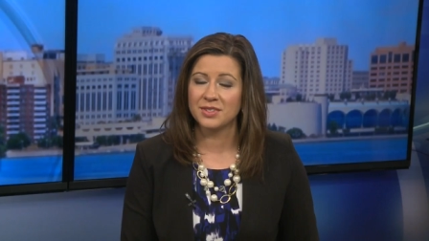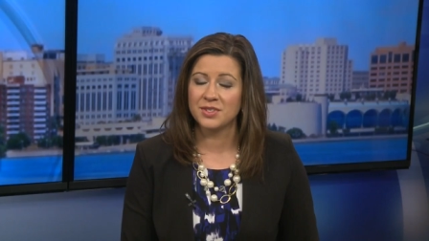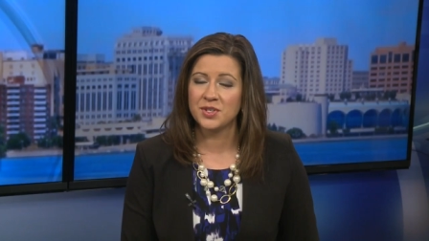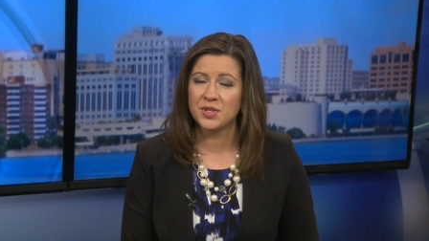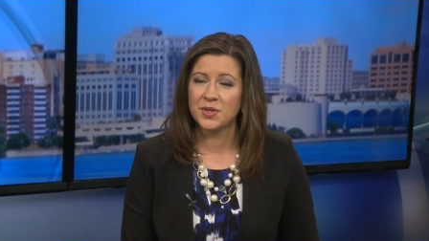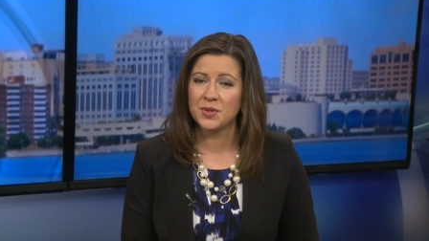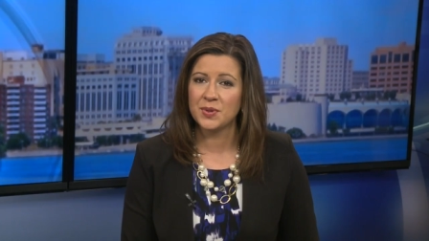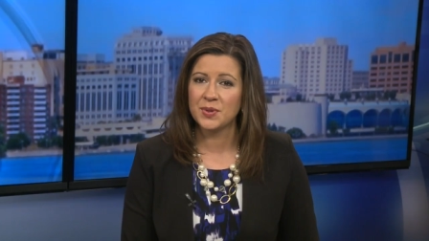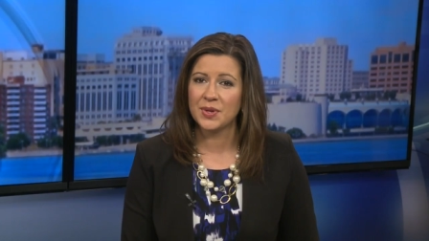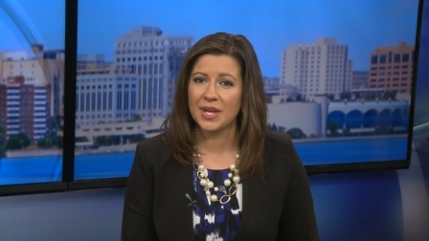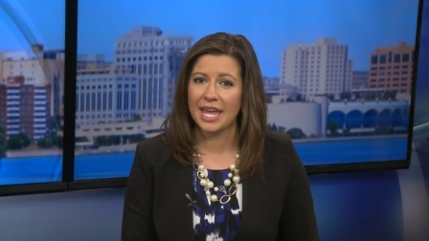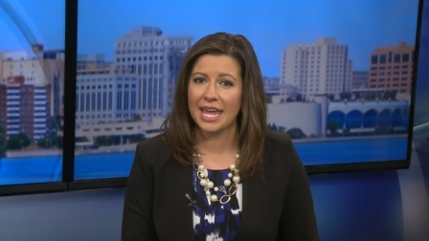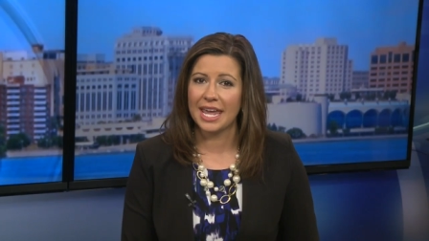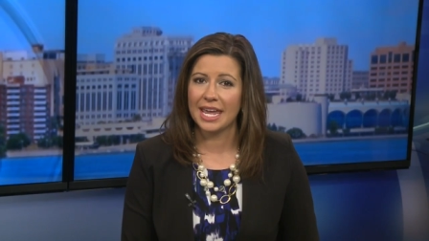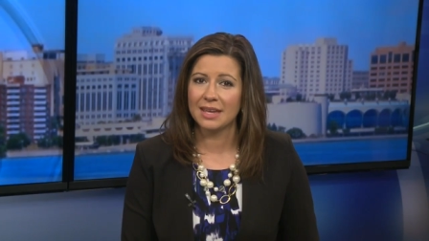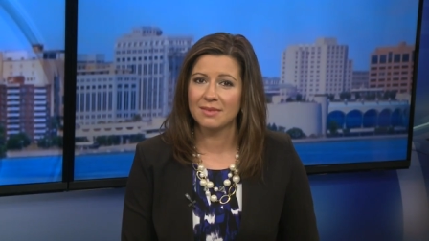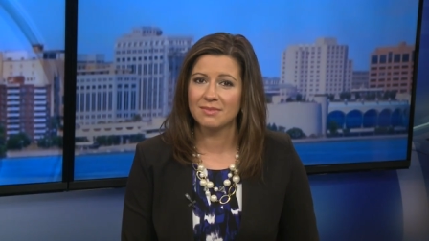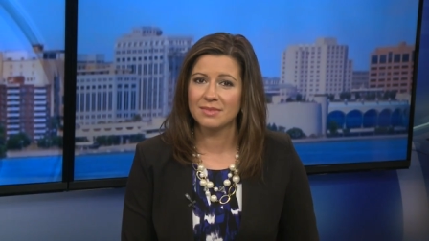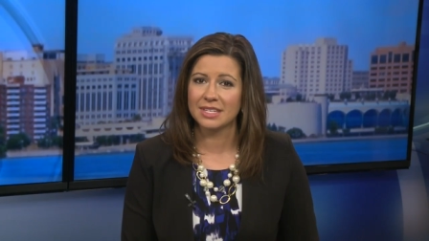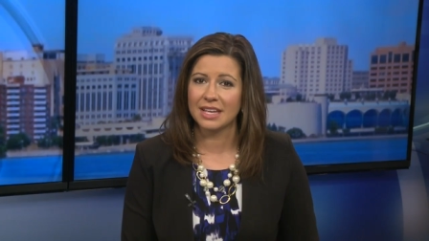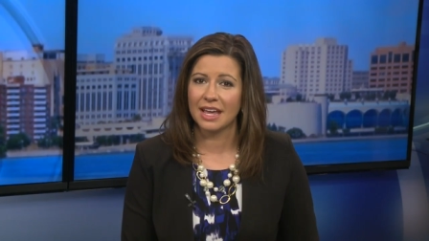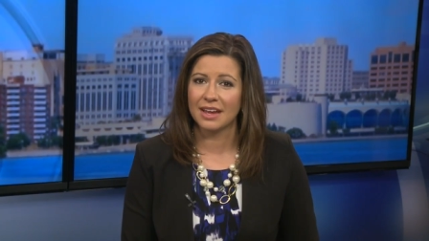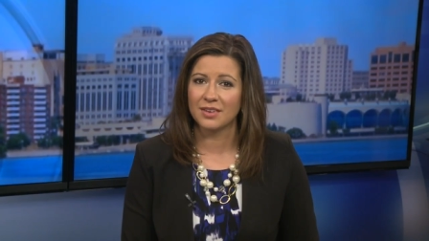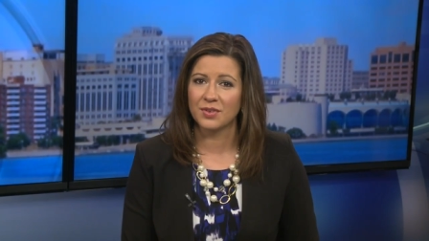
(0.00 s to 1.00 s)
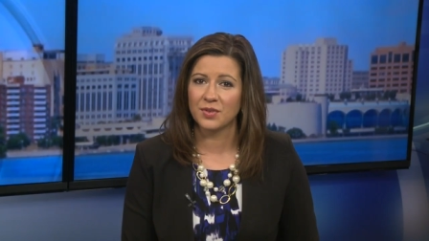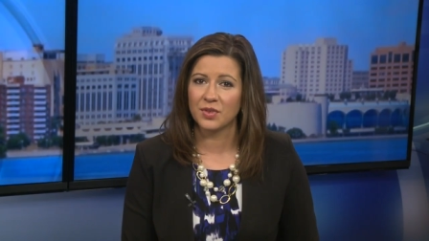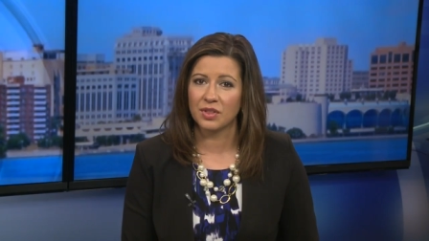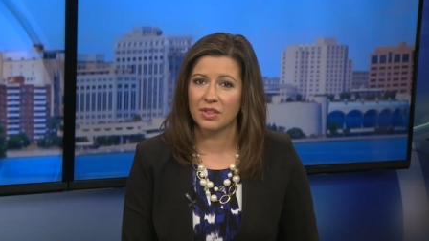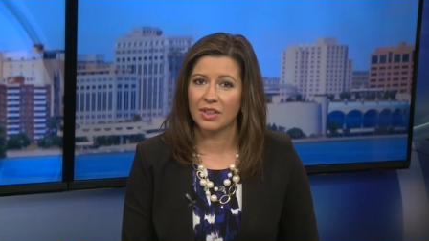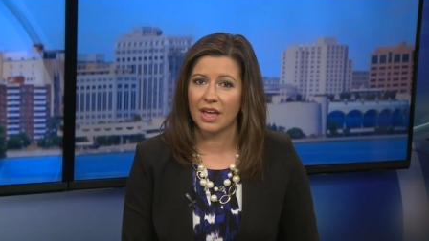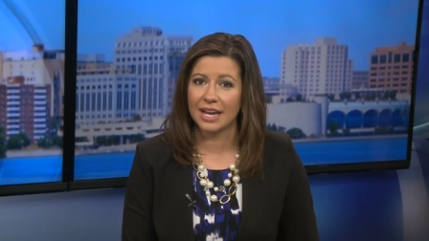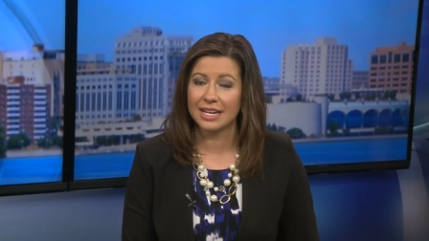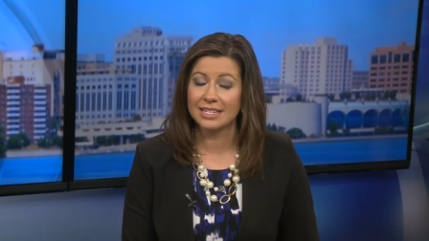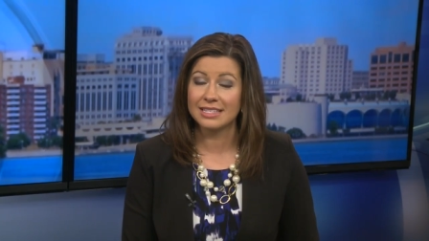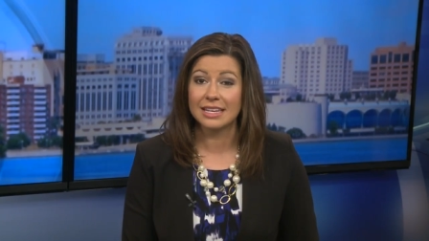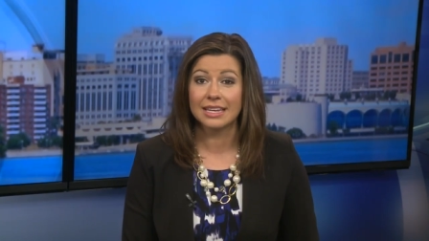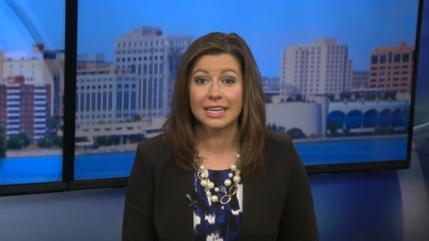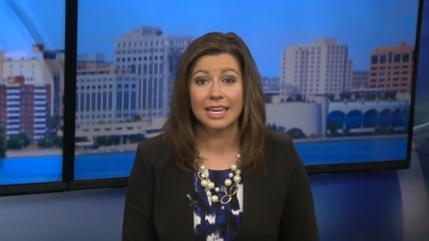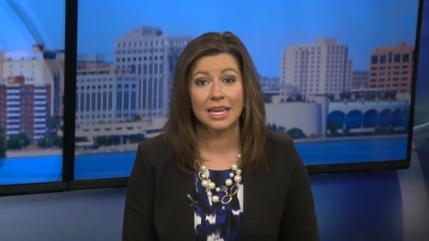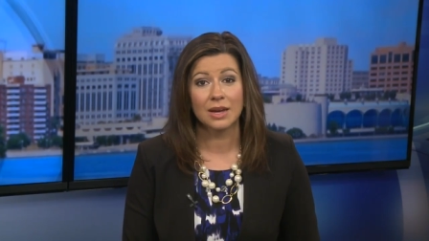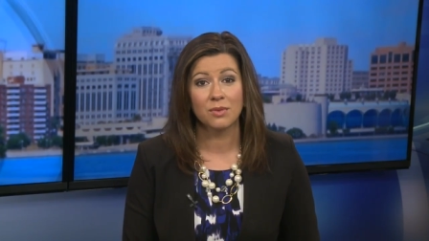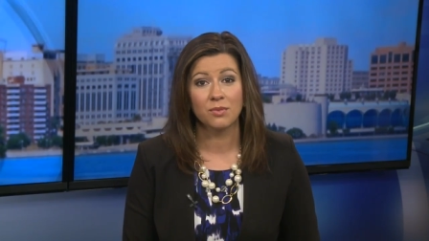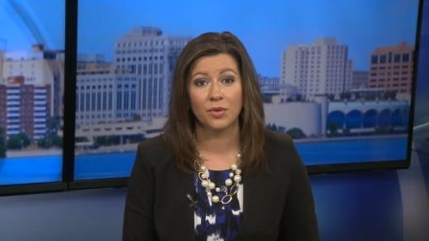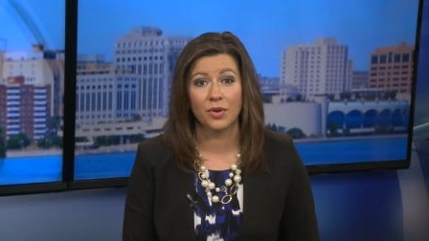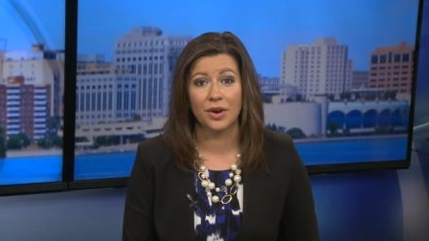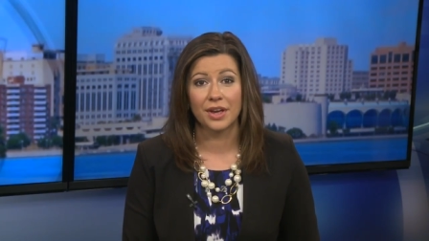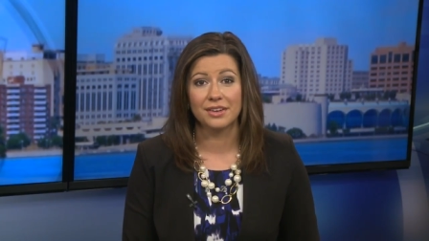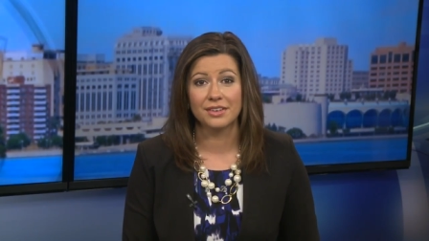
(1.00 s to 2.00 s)
two games under the lights at Camp
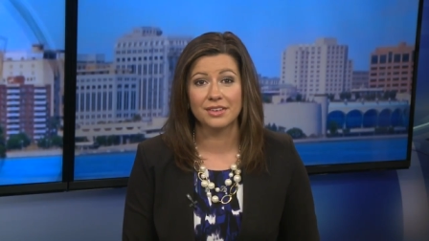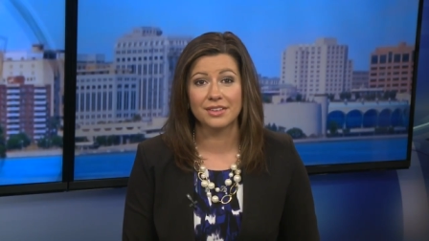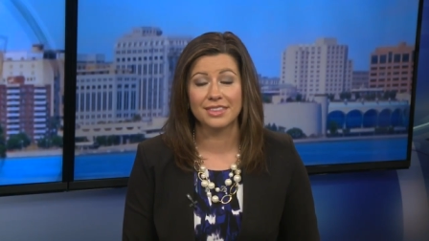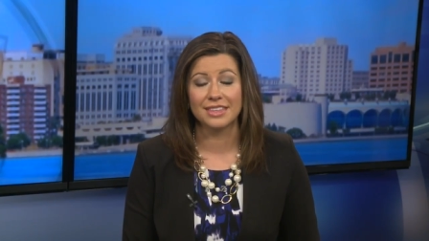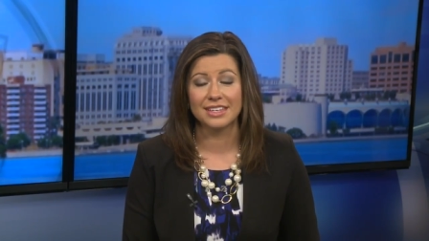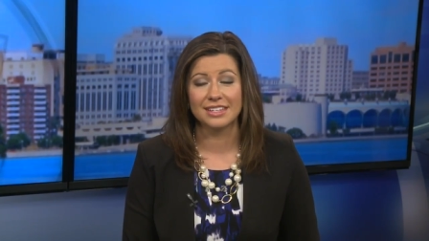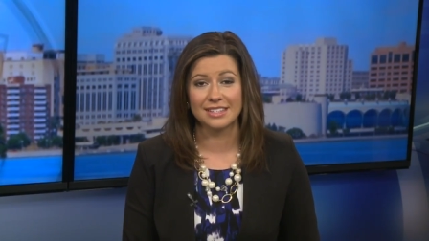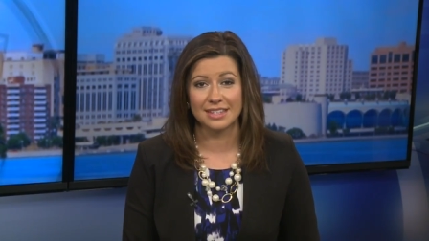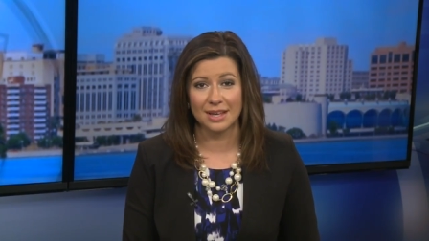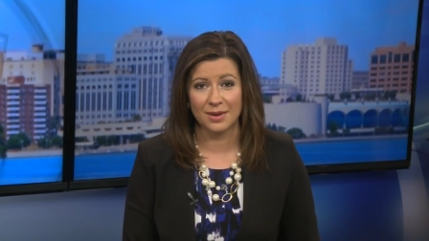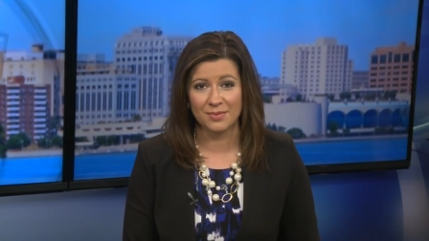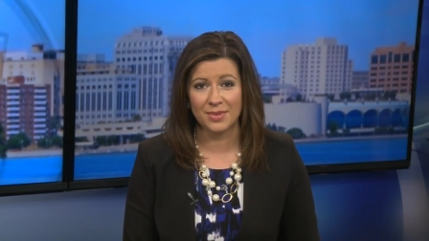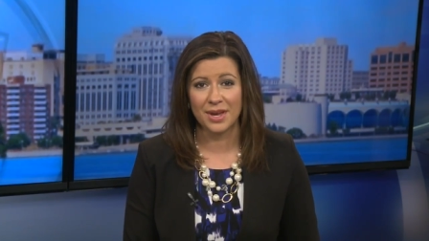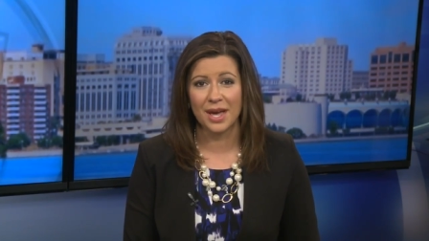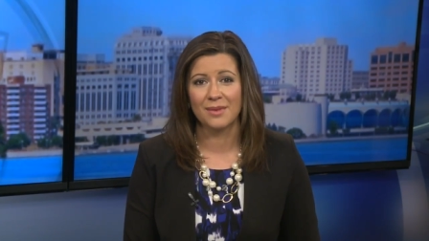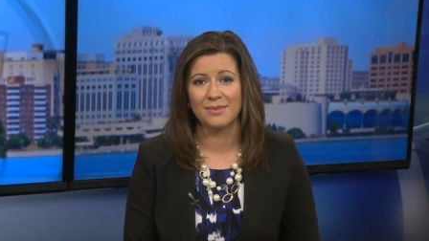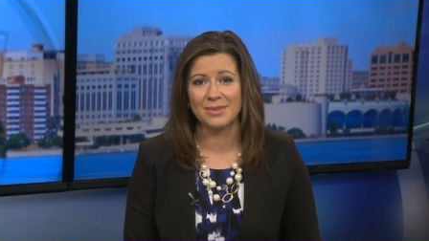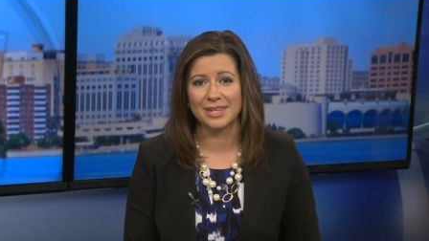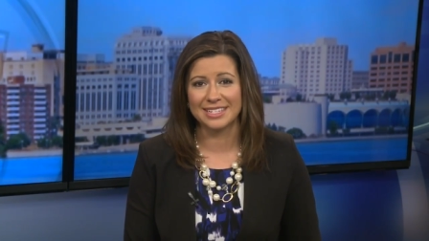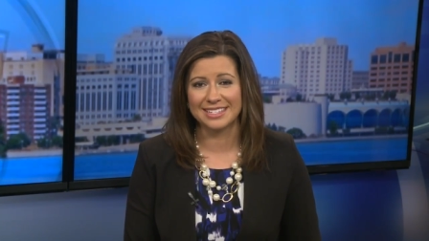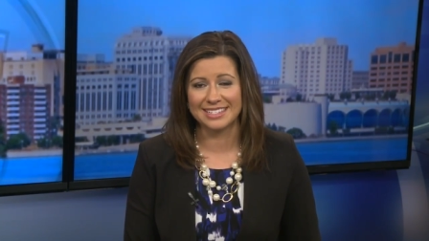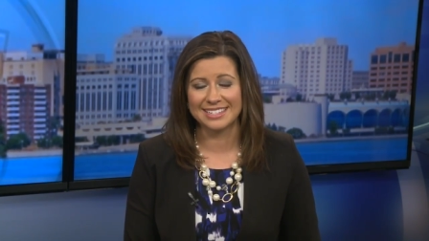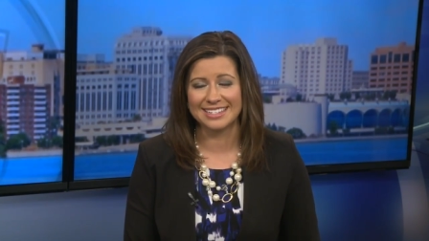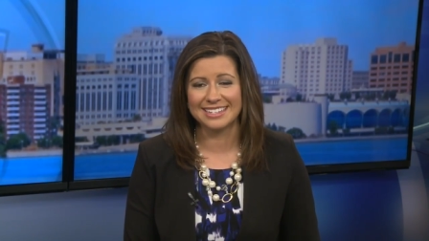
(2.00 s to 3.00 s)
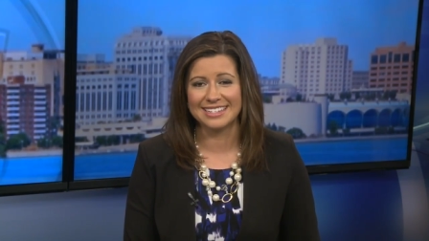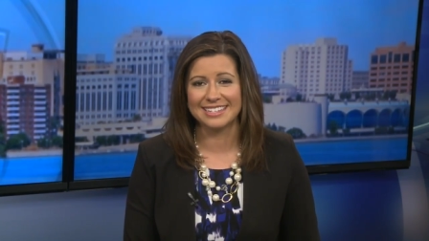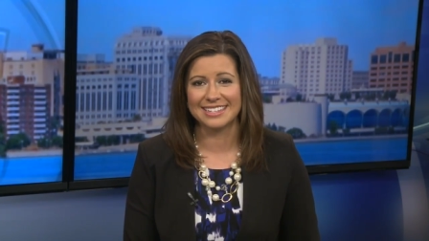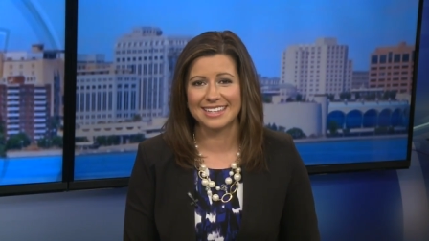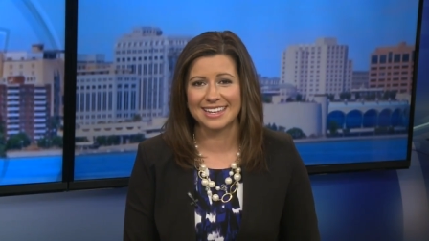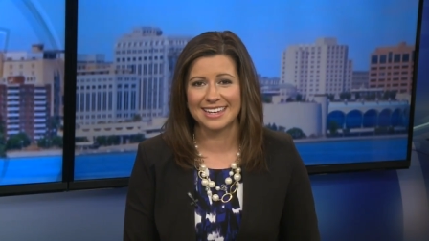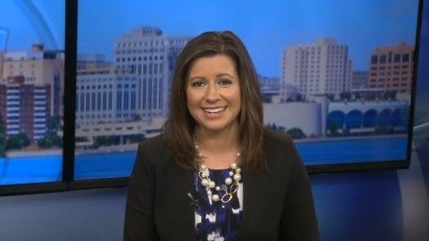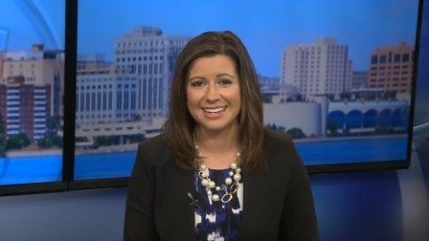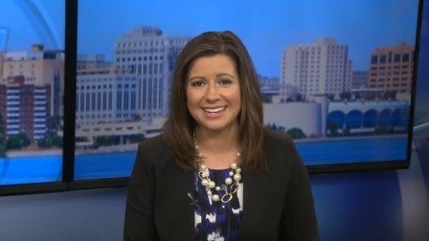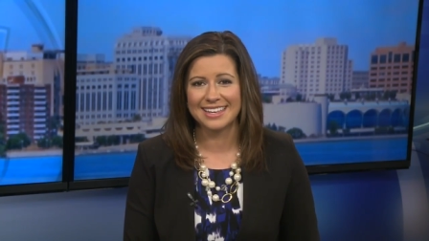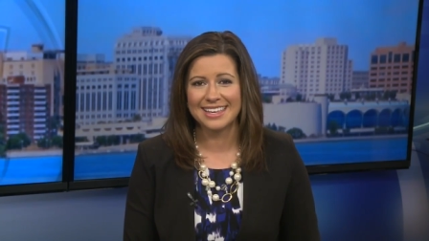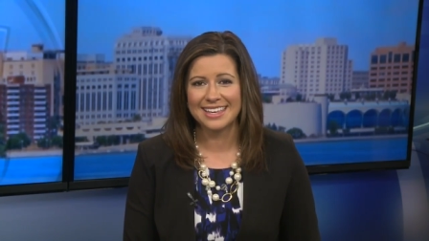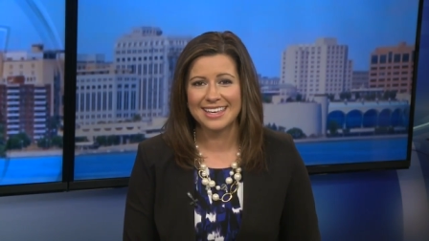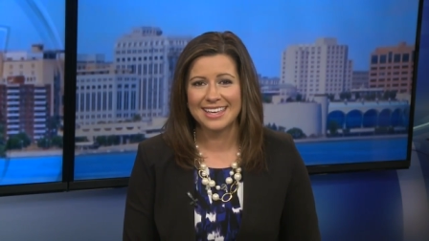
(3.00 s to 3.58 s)
Randall this upcoming season.